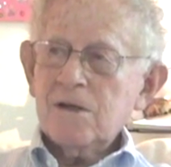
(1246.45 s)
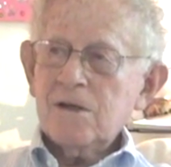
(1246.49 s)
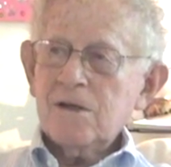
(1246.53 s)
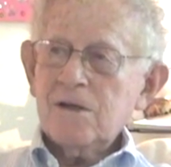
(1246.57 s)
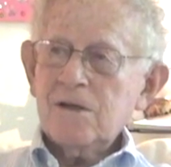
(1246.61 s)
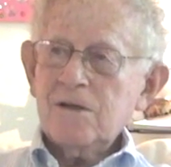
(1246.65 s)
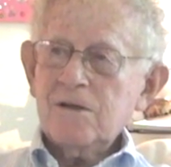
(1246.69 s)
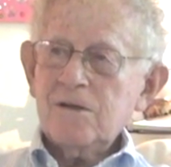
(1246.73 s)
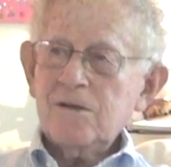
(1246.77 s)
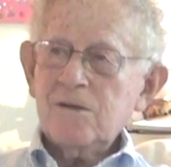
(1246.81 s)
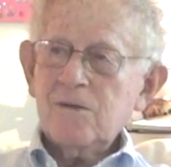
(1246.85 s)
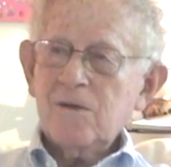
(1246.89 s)

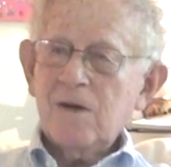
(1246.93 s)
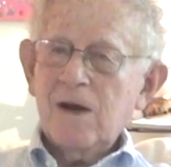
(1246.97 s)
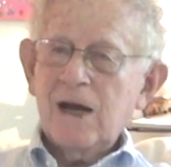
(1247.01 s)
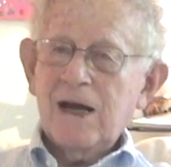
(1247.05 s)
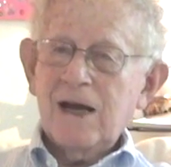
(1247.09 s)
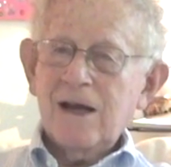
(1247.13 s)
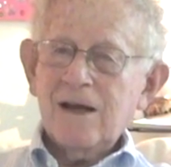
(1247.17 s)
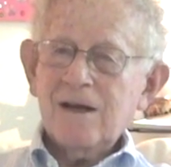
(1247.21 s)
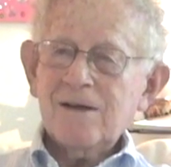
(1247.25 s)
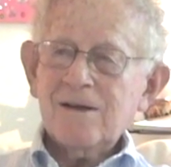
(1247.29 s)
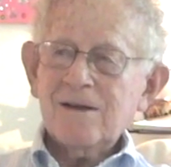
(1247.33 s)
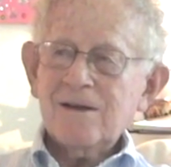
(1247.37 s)

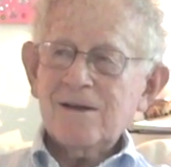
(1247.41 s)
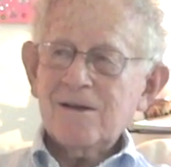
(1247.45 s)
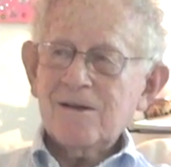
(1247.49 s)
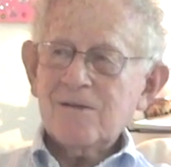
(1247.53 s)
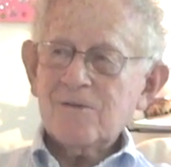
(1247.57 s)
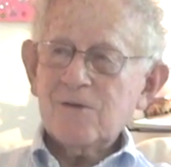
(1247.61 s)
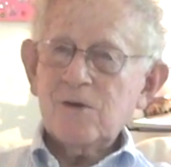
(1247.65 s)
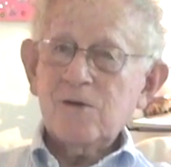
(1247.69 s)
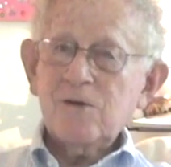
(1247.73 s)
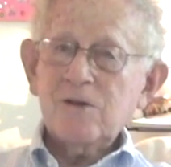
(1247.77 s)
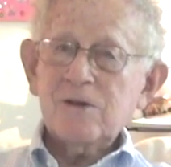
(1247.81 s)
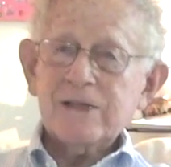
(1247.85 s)

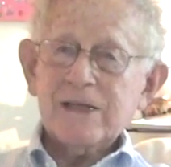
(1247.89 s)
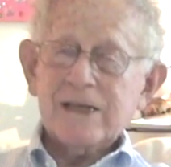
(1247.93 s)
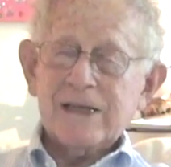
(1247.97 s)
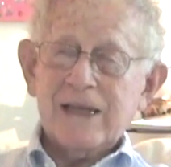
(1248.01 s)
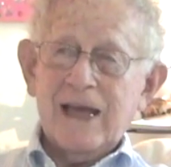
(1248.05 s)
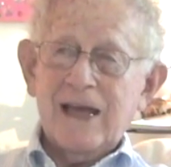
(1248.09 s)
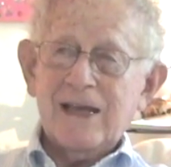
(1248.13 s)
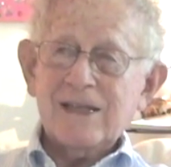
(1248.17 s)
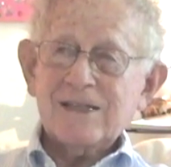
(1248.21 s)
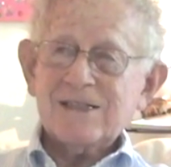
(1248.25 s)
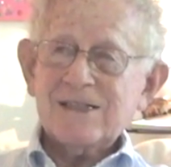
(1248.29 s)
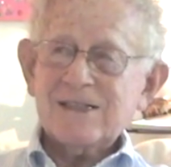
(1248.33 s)
ruled
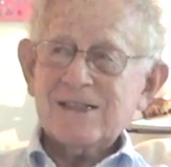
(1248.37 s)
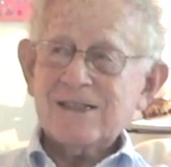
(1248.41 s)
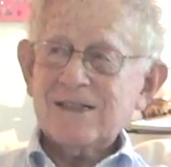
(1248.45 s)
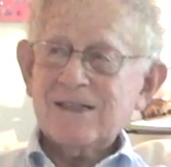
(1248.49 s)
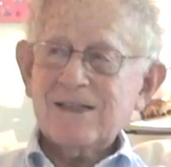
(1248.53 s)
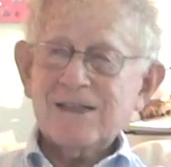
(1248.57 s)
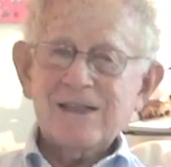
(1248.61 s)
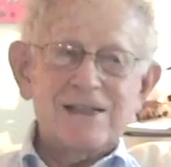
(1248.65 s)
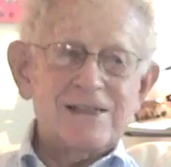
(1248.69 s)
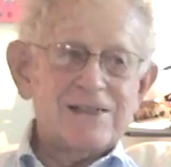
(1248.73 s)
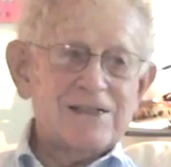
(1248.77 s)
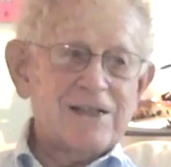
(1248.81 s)

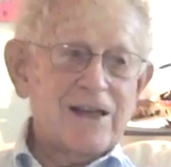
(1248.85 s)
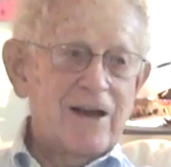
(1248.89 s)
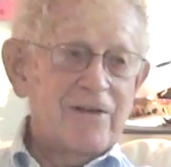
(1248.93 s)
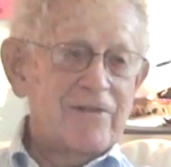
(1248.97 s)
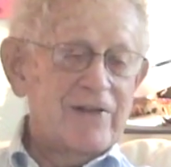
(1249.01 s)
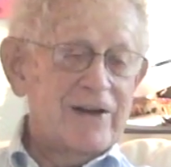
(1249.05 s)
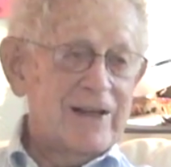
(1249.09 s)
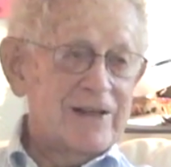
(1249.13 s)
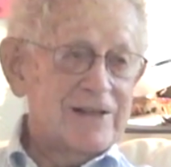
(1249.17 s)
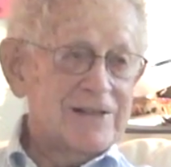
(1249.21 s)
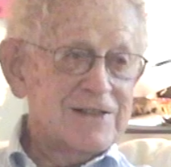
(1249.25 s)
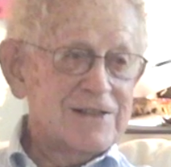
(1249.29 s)
against these
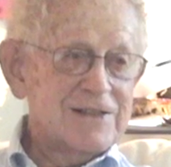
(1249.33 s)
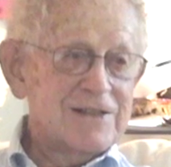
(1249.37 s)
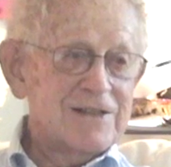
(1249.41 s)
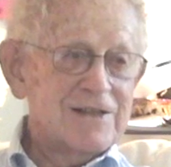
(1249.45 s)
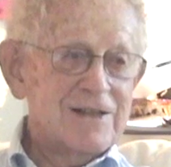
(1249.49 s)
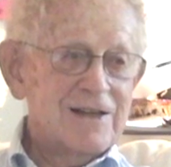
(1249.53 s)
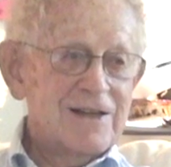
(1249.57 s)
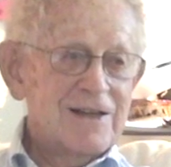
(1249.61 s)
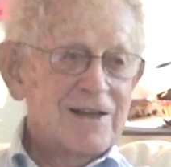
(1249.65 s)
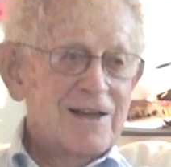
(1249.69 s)
covenants